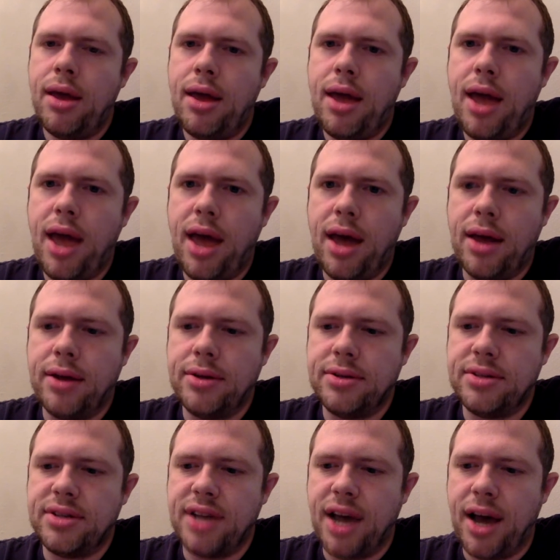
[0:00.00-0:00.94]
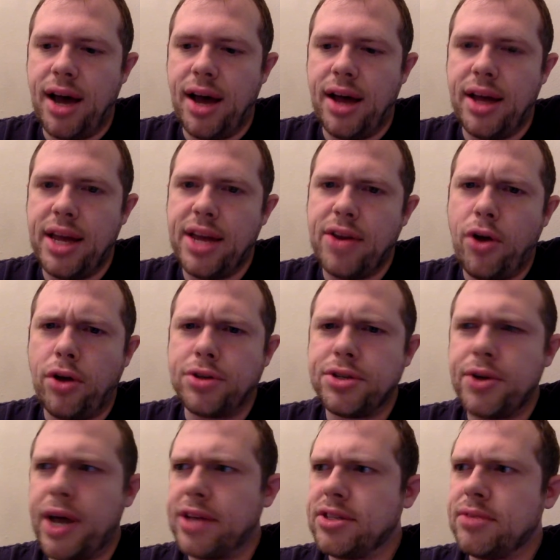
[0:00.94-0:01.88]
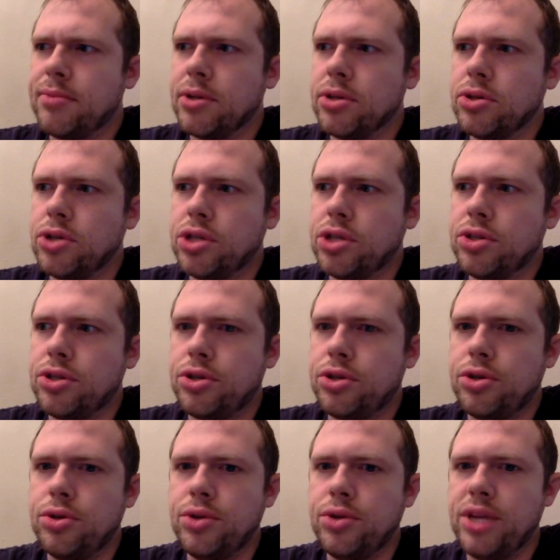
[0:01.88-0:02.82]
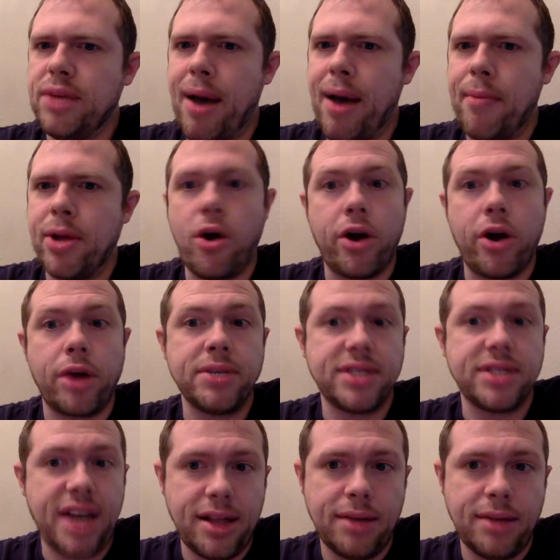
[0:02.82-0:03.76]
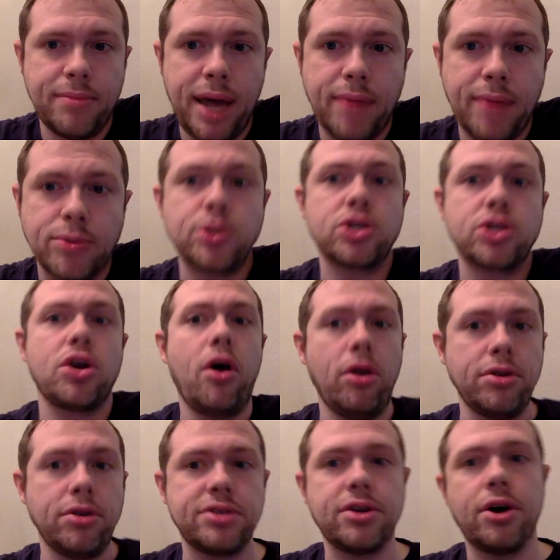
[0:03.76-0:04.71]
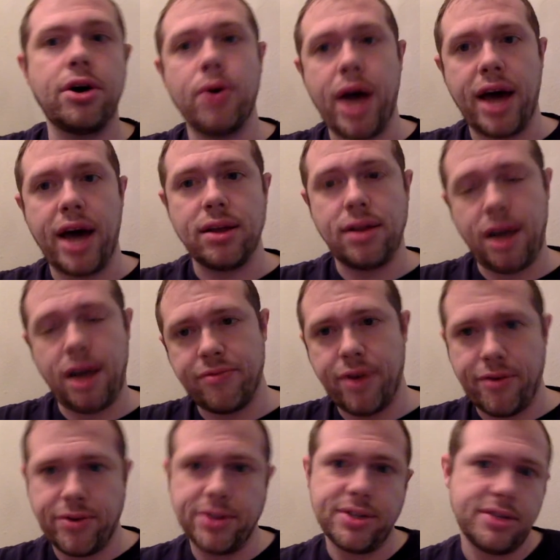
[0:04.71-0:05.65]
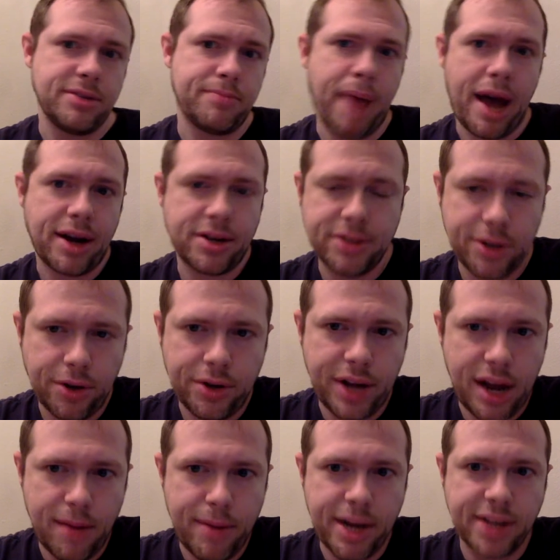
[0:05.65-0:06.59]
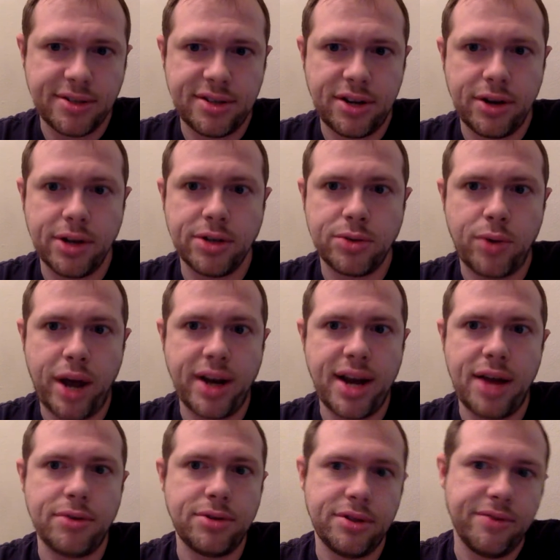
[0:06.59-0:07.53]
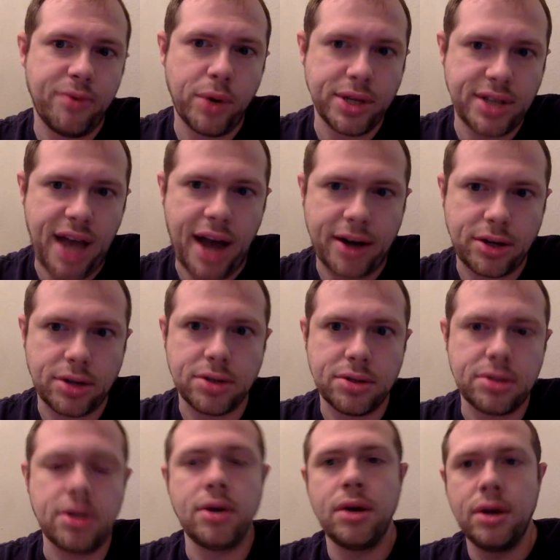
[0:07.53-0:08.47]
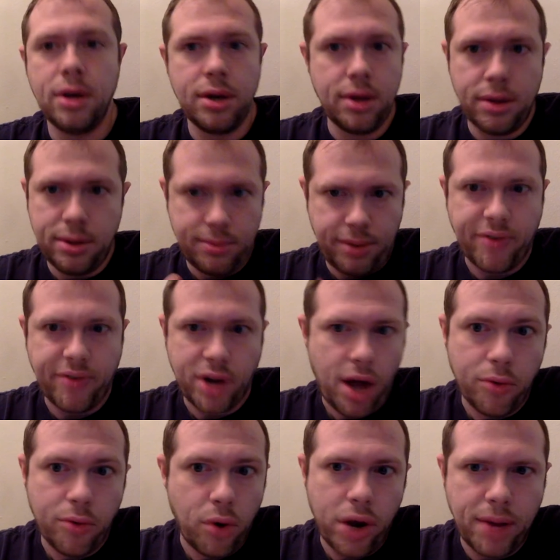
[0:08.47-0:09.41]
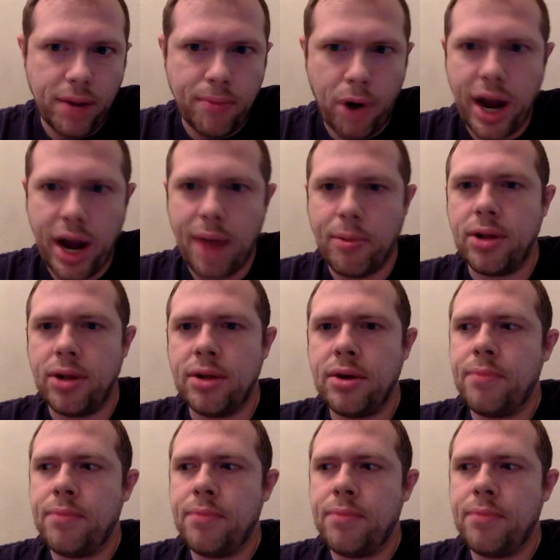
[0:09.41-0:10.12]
And it also has some allusions to the Batman Arkham Asylum games, which also had a lot of references back to the old animated series, right down to the voice actors, Kevin Conroy and Mark Hamill.